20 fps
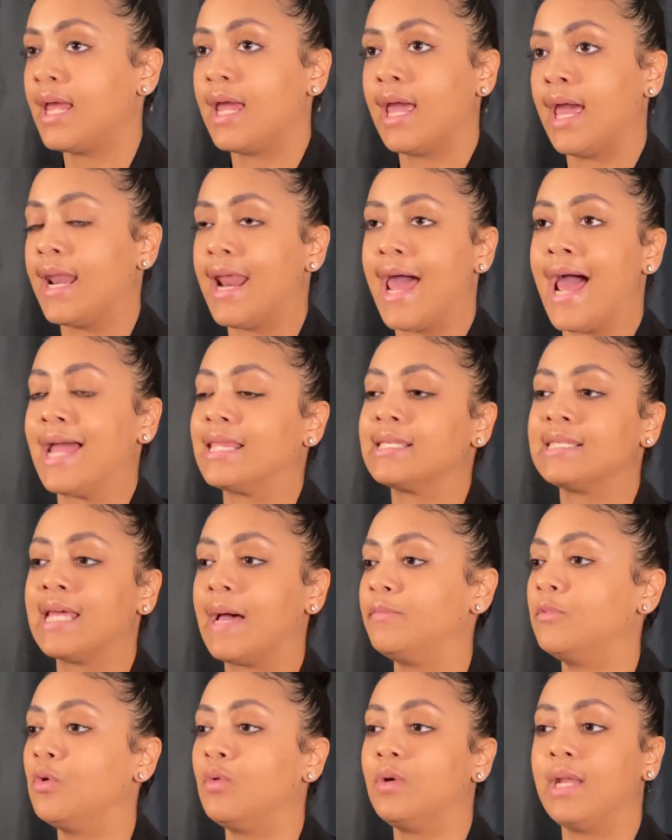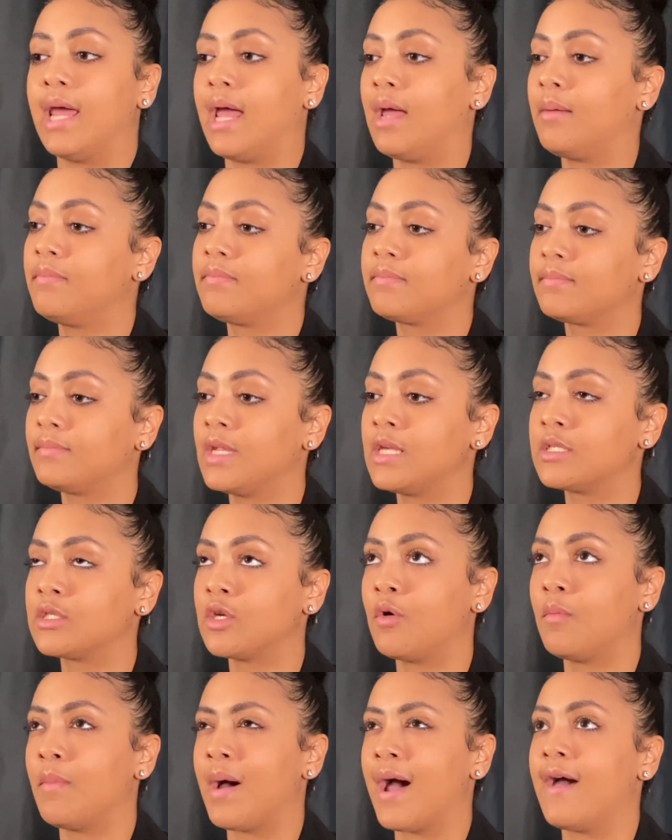and I had to stop doing that. And
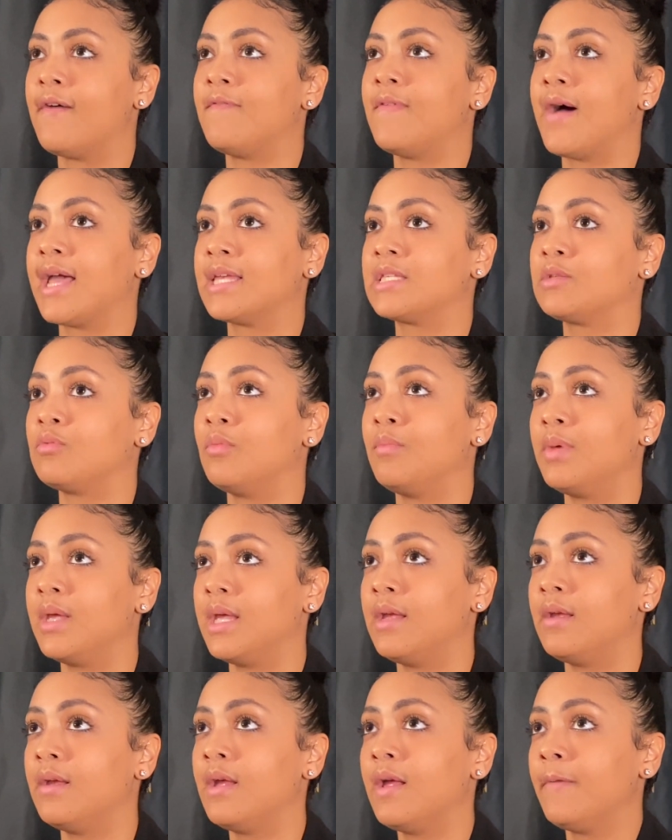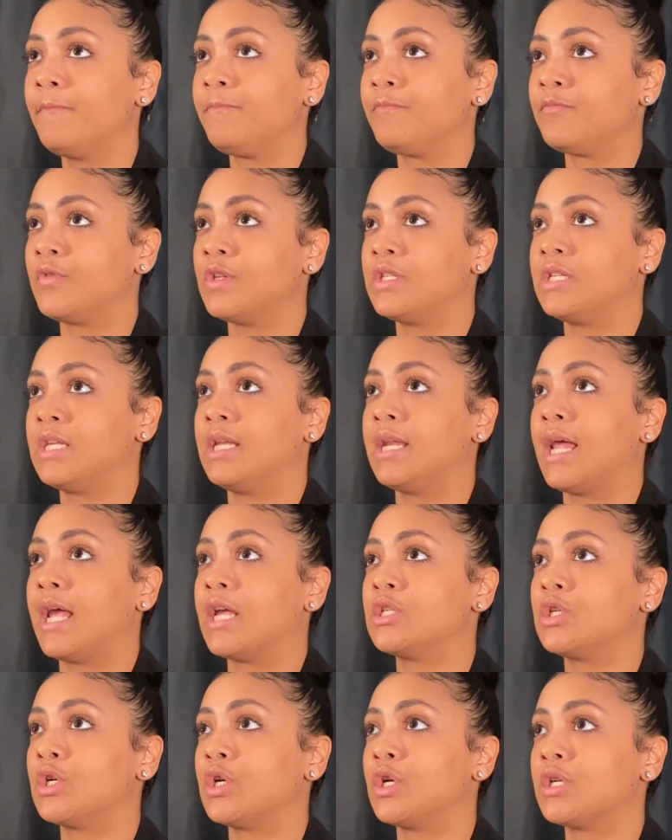so my advice would be for
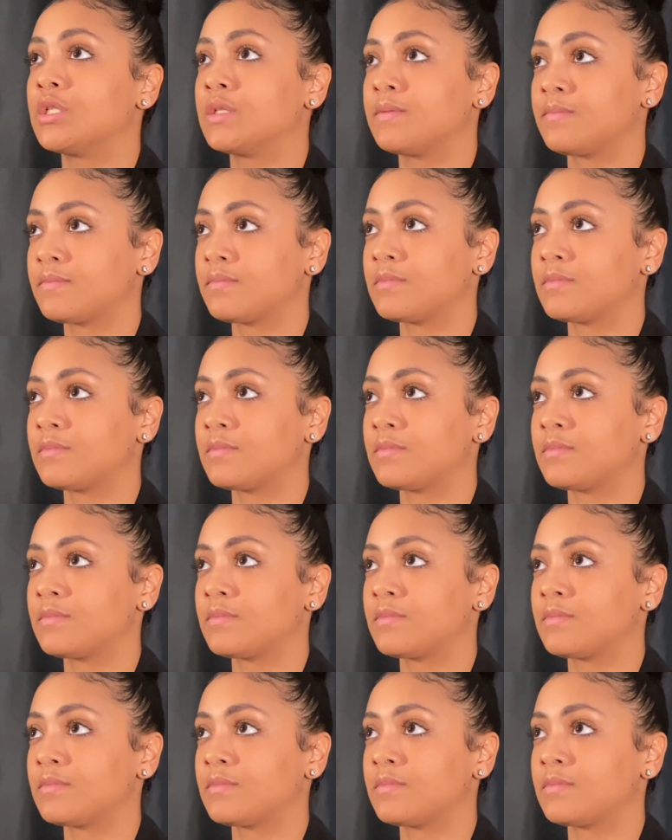teenagers